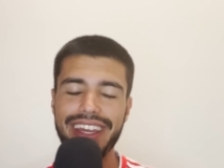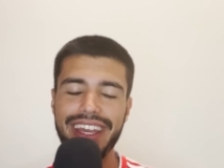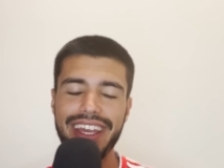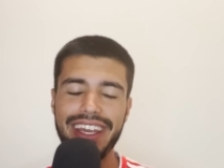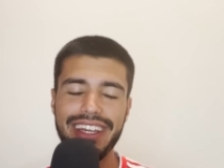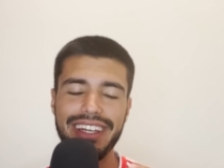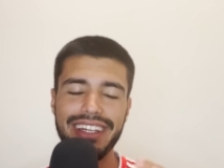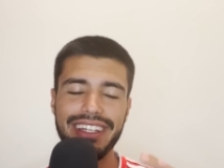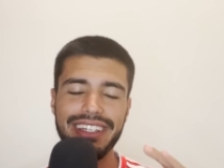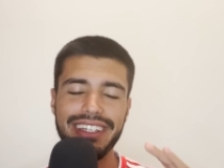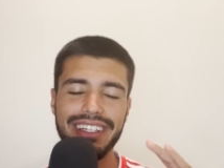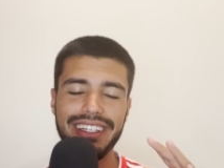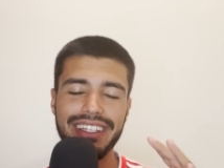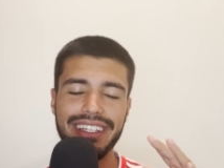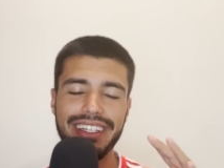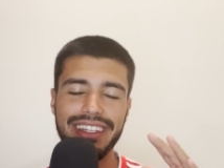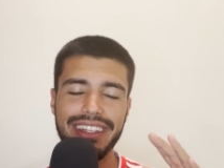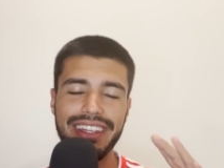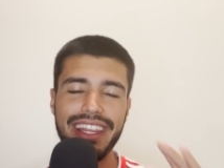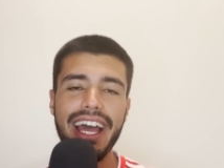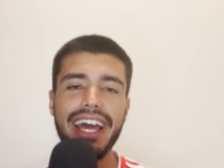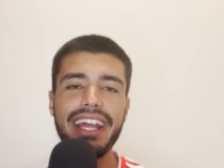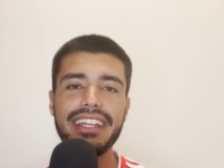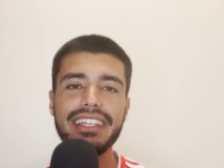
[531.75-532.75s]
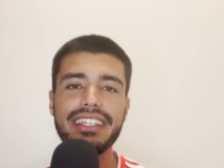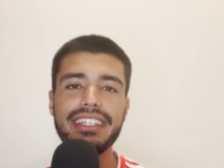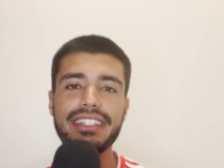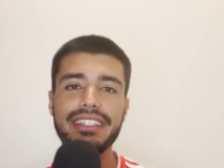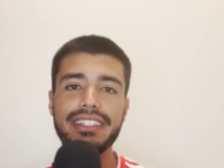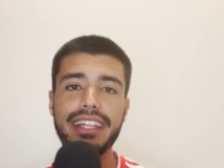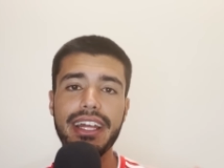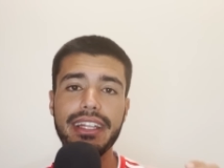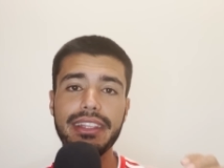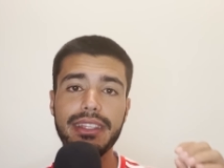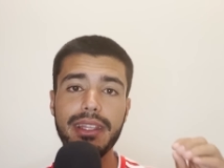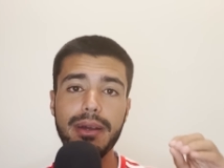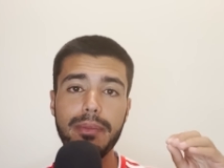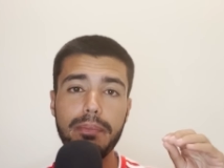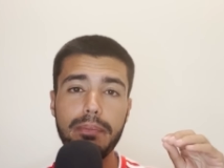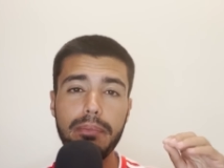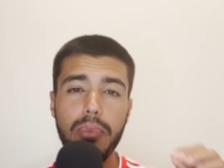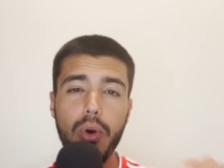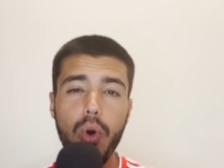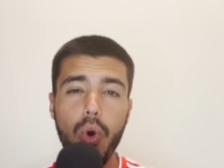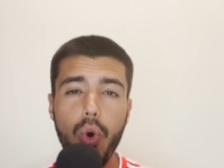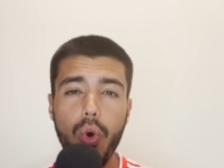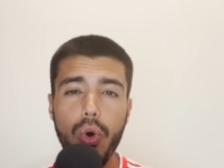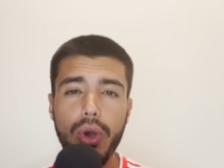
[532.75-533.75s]
and that is that the
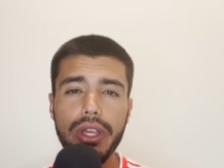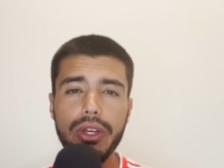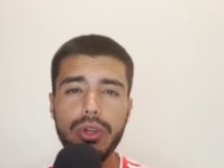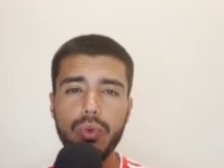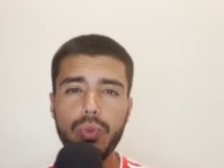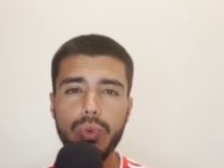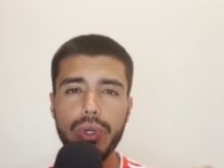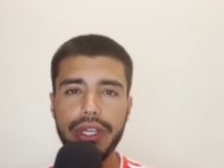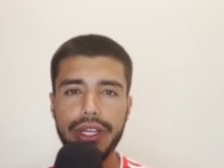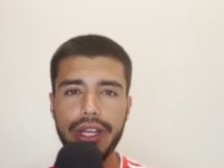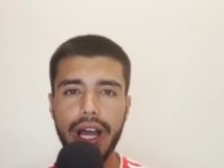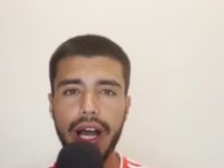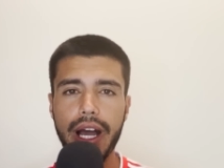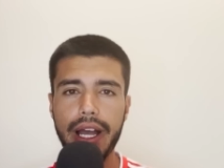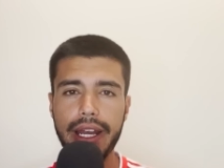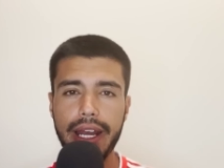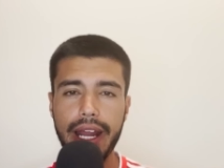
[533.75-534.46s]
point we got